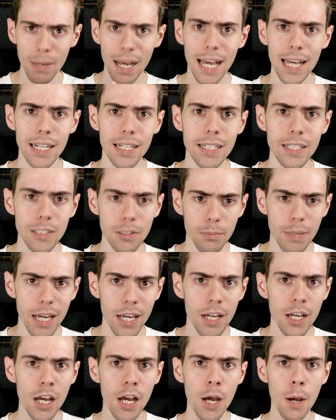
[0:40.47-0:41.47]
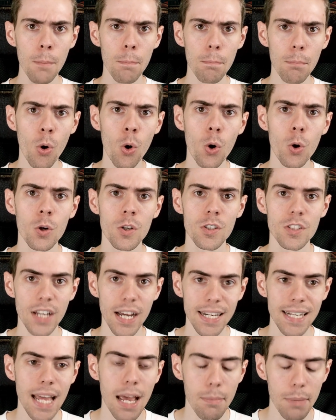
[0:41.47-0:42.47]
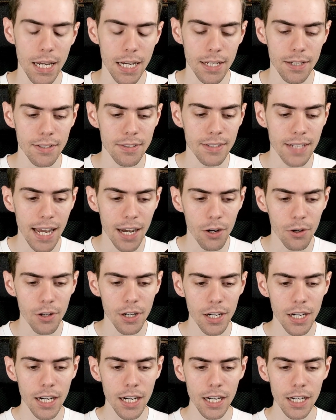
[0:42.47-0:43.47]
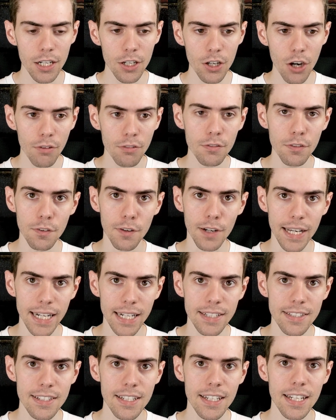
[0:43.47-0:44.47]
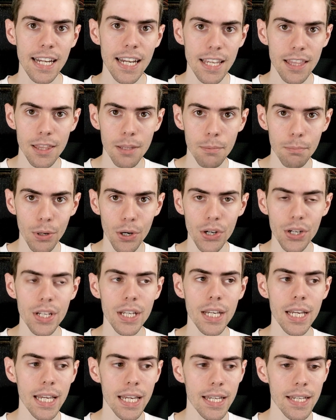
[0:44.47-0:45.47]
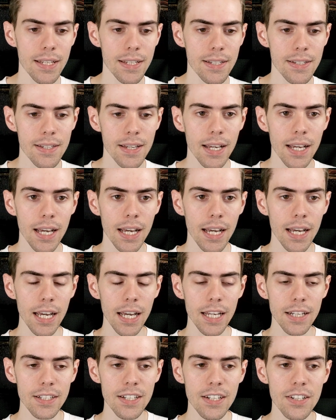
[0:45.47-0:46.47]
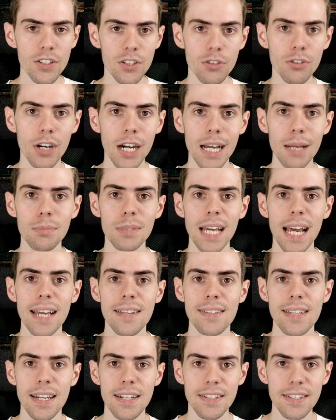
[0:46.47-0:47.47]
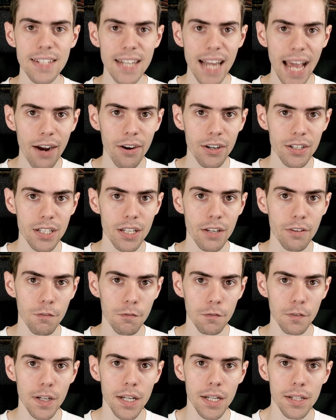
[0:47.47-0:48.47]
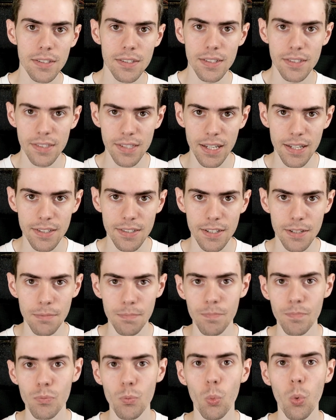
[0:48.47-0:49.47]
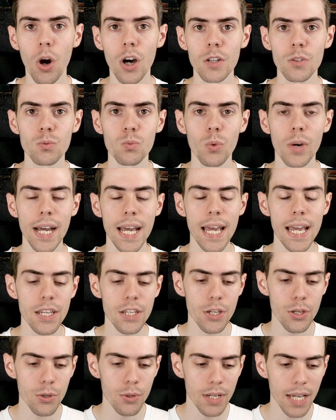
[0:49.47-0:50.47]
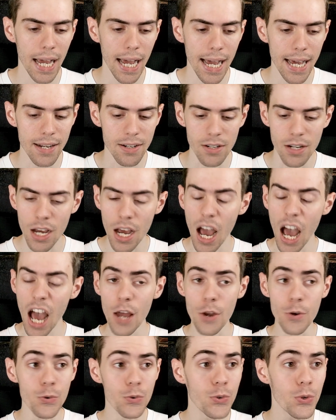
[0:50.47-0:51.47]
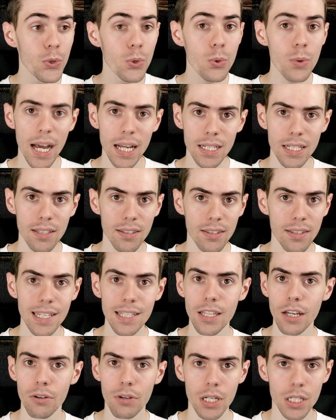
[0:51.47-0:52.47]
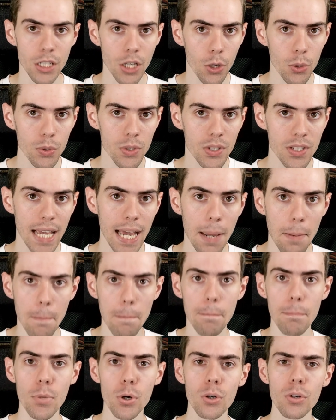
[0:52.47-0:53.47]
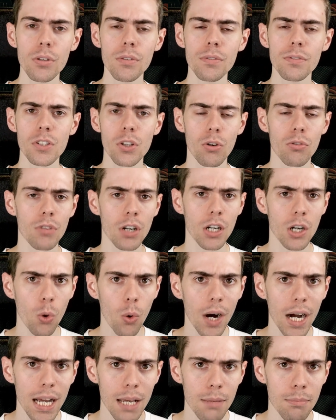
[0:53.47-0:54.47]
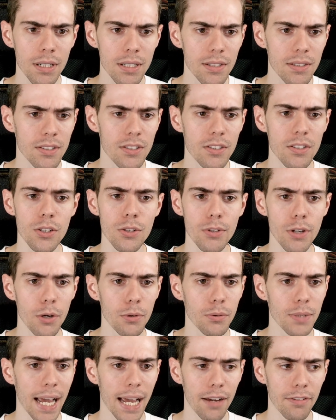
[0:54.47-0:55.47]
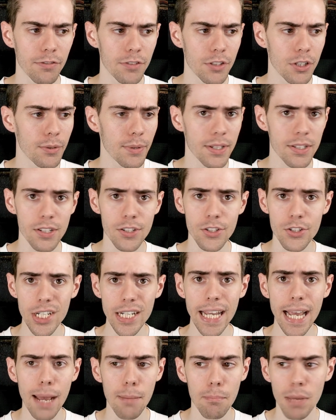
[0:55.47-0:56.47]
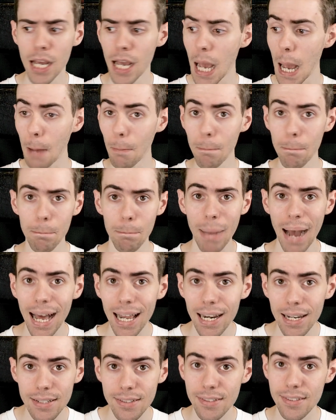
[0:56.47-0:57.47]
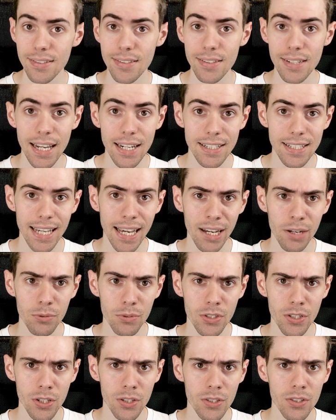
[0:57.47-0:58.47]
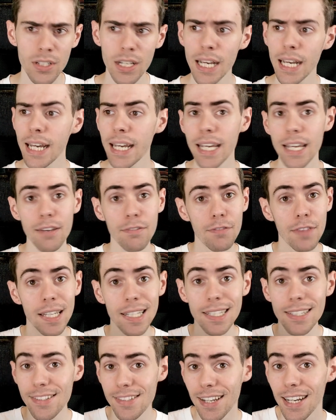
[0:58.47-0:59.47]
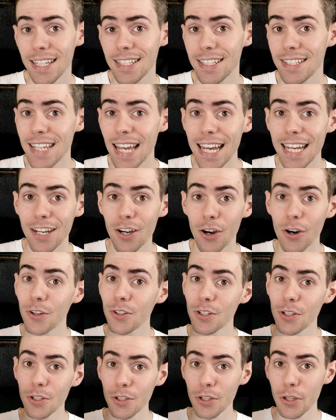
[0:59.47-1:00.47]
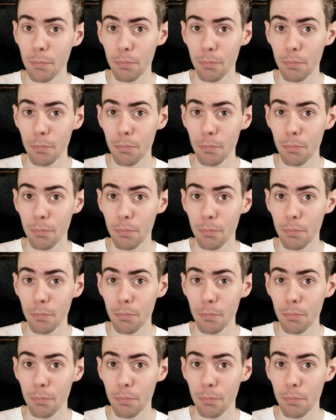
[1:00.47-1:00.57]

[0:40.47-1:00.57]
a little bit more dynamic. Now, conflict in the book is described as a narrative first system, one where you can do anything. There are no set moves or requirements. You don't have to, as a GM, balance encounters. If they decide to take on the